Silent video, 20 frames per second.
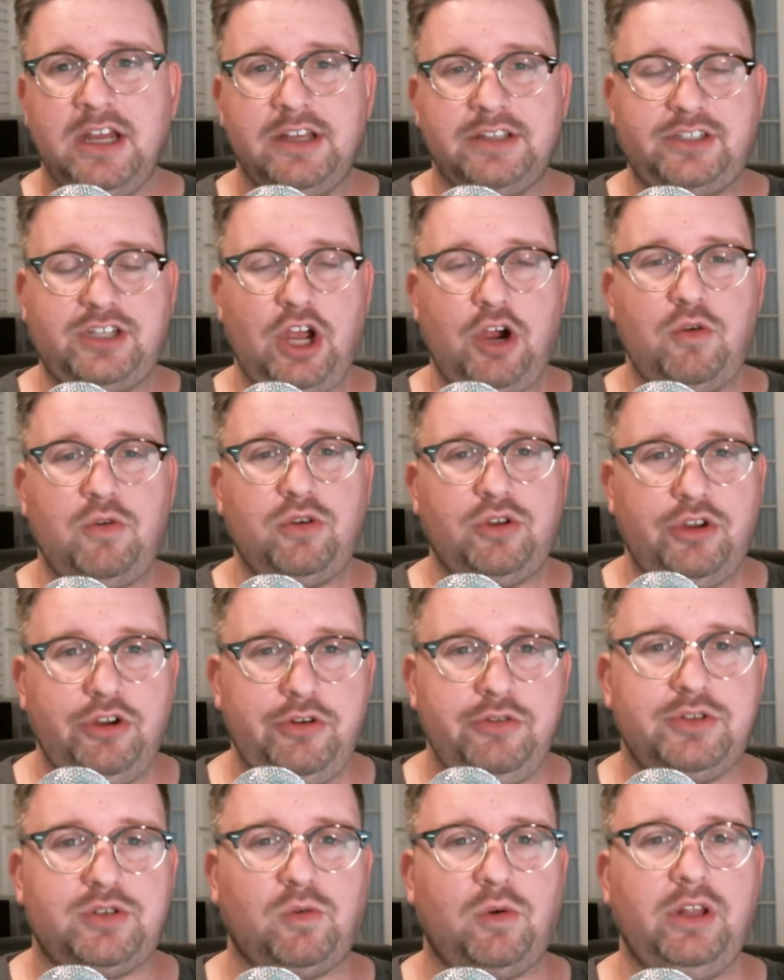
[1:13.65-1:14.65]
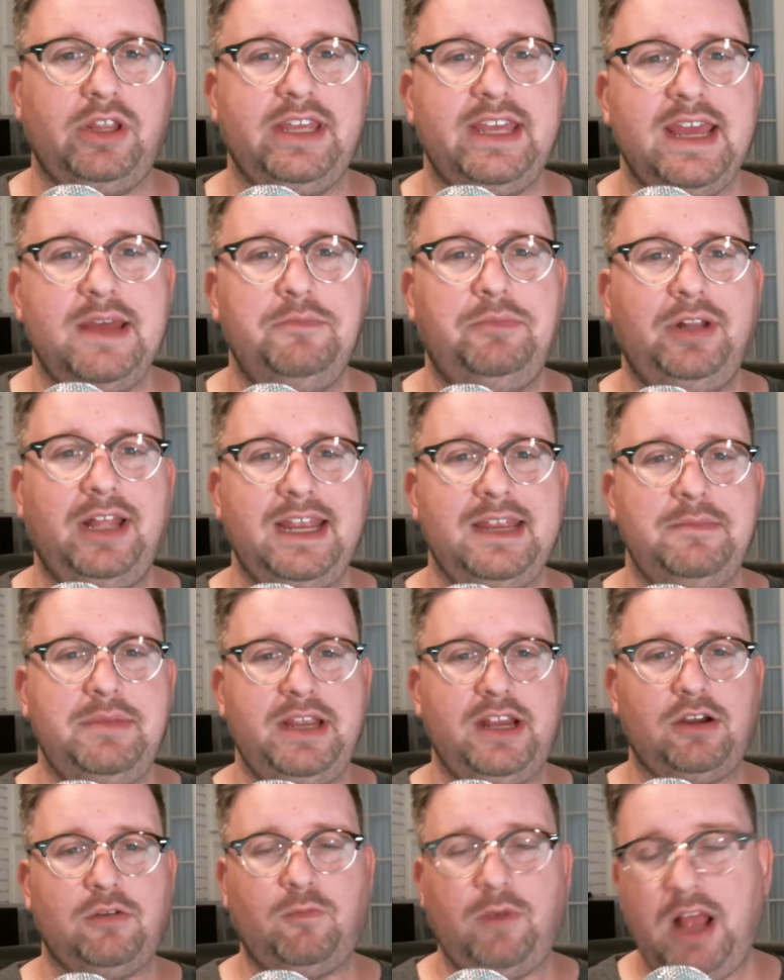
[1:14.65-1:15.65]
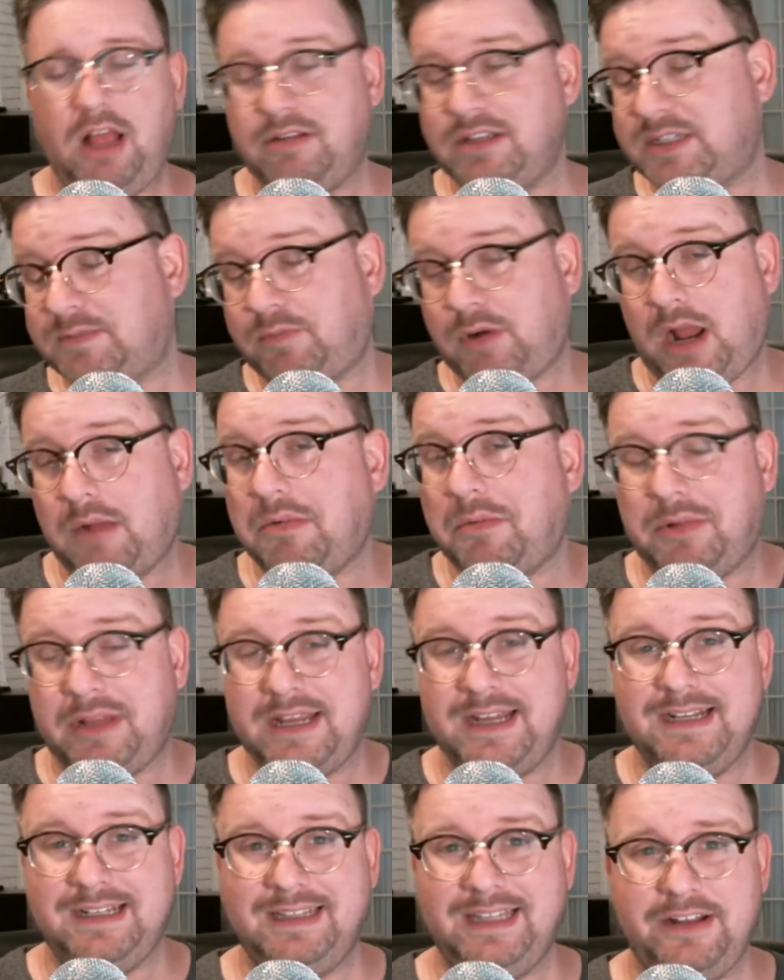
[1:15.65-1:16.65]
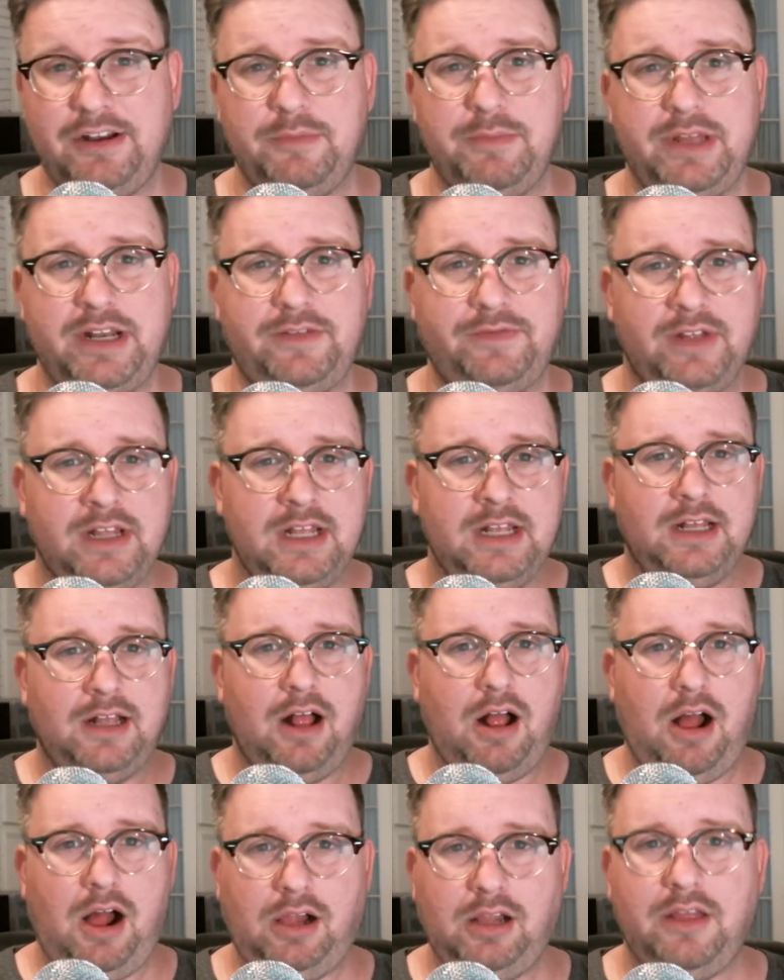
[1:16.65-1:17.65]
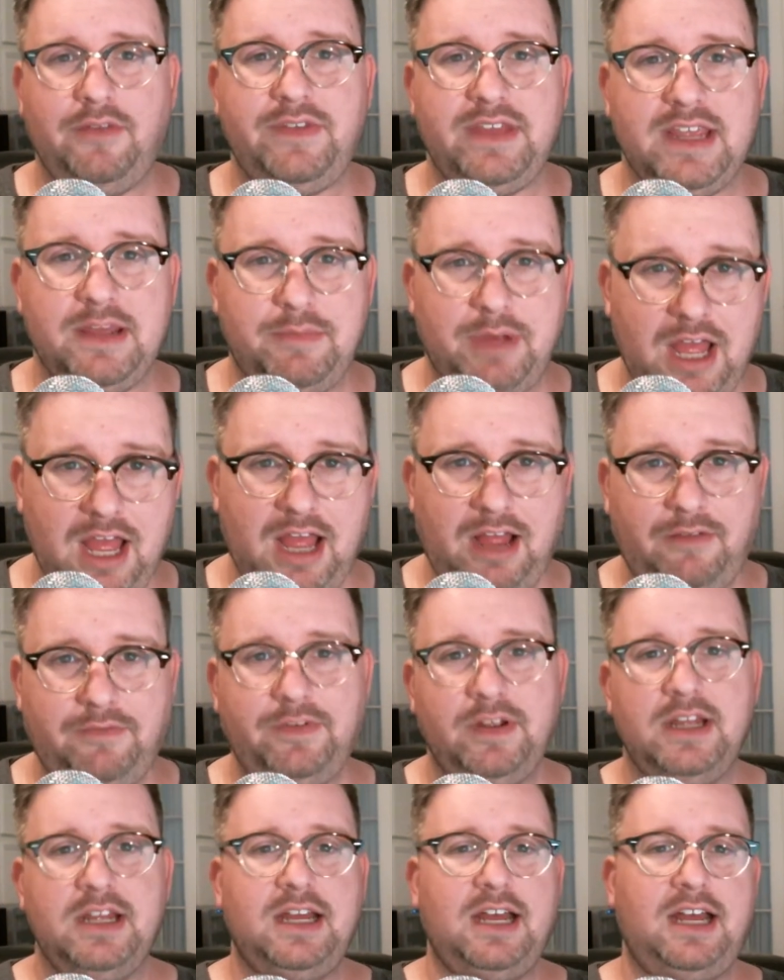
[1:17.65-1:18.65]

So who's really at blame here? Well, it's probably a little bit of all of the above.